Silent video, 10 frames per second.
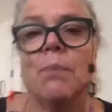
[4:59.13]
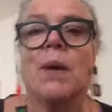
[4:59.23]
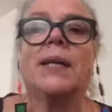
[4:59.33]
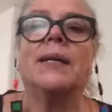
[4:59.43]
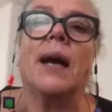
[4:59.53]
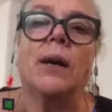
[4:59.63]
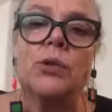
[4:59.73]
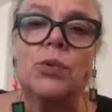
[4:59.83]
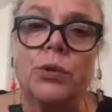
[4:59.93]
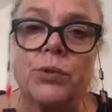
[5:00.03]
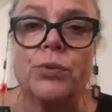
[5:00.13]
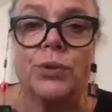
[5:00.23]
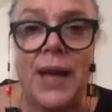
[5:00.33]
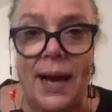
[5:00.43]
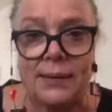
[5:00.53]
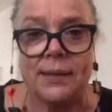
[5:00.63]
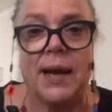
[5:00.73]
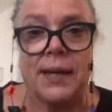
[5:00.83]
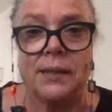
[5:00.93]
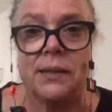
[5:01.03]
money to households through tax
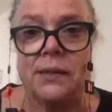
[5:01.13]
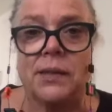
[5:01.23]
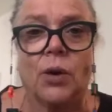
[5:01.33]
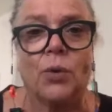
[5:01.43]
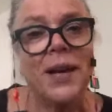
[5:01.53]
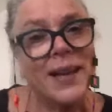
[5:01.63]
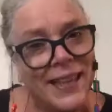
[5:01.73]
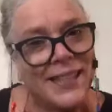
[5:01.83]
cuts. So they